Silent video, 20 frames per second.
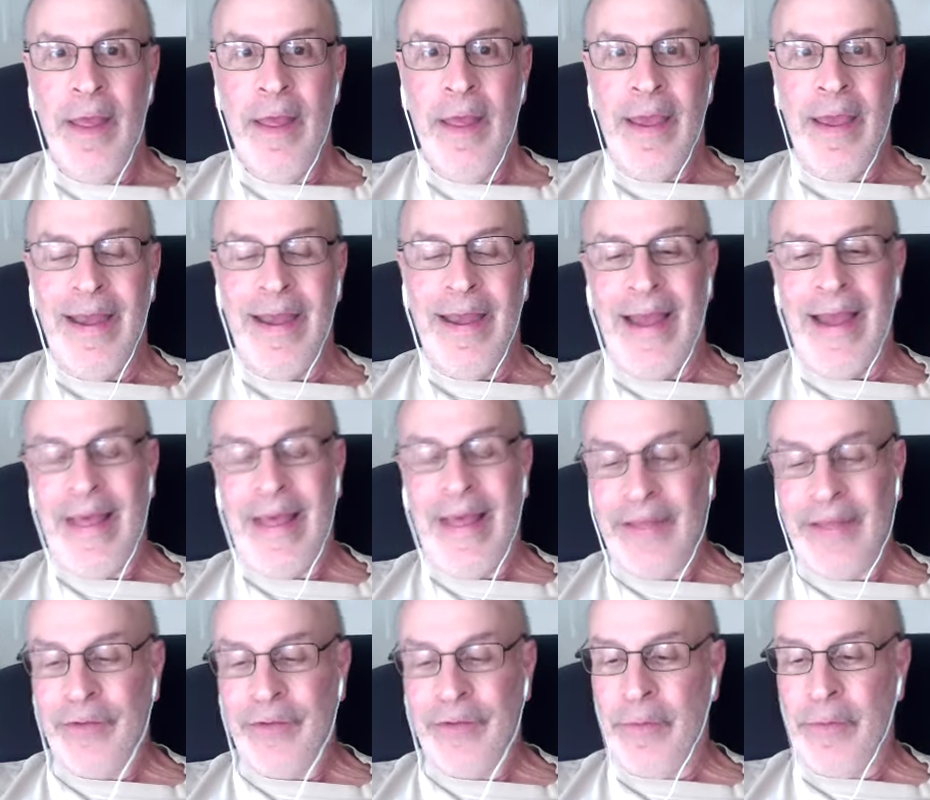And
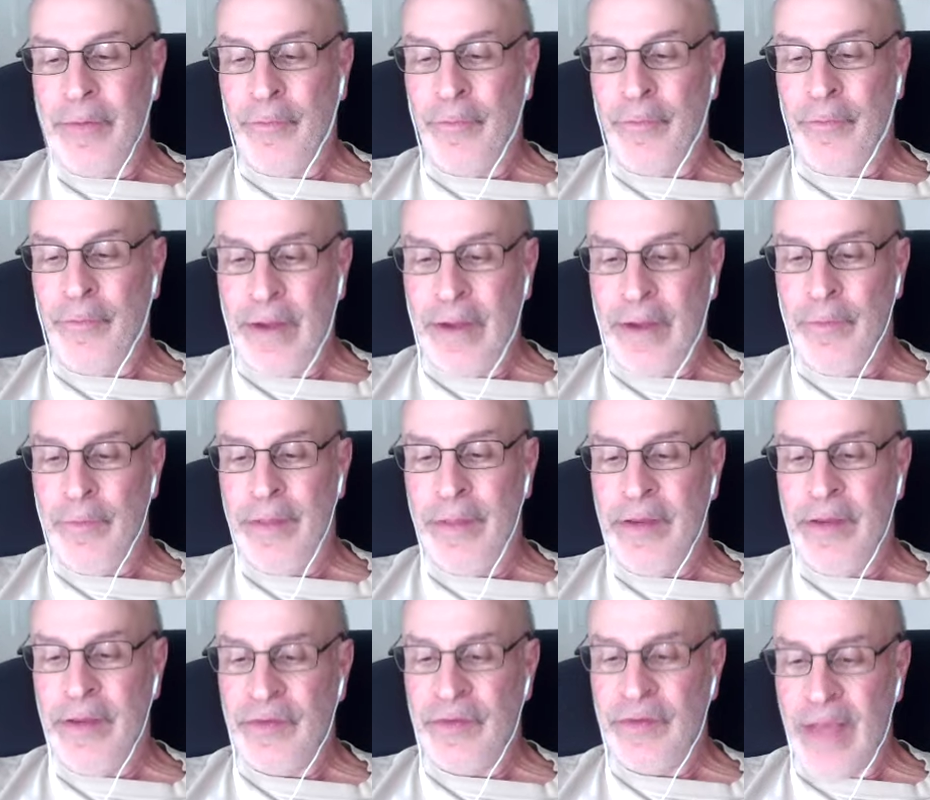that's what I'm afraid with
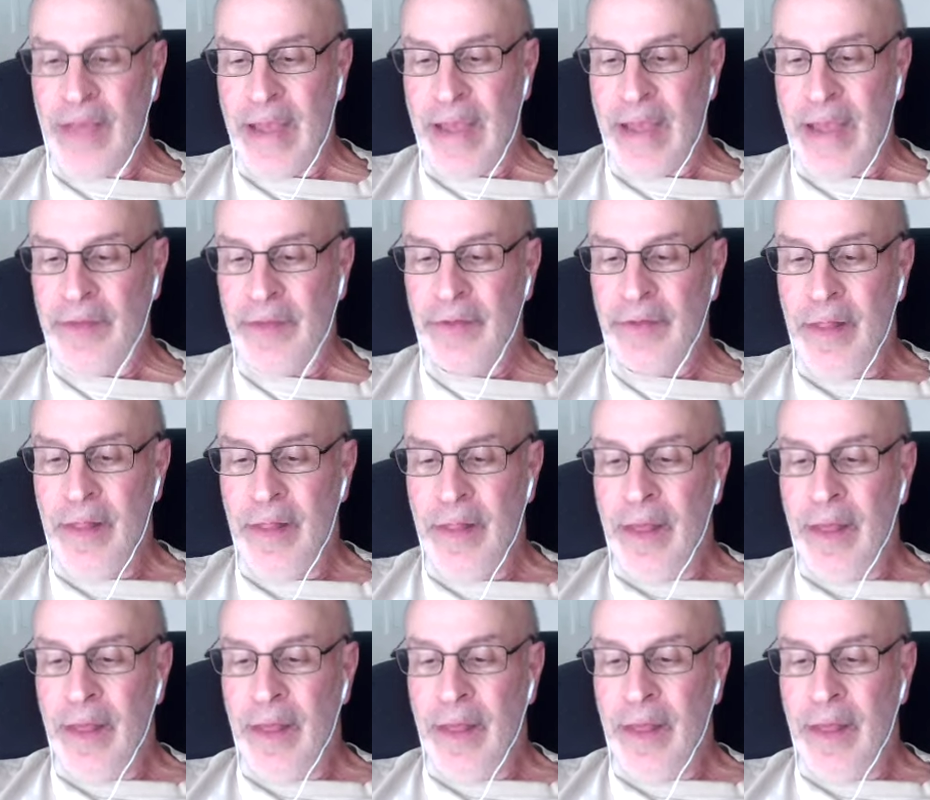these guys.